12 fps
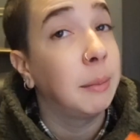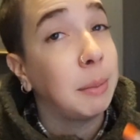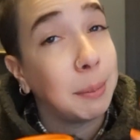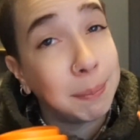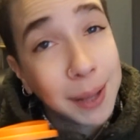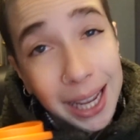
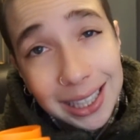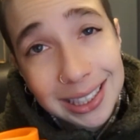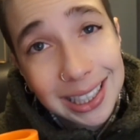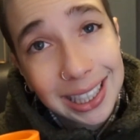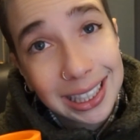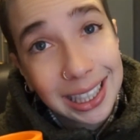But
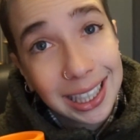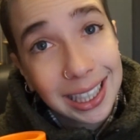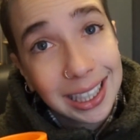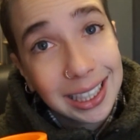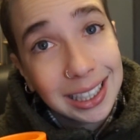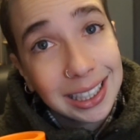
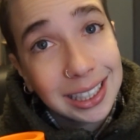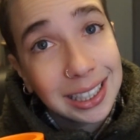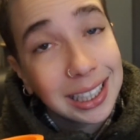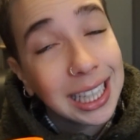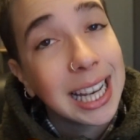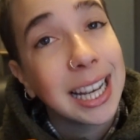basically,
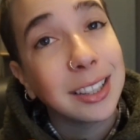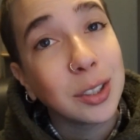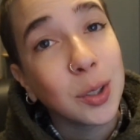it's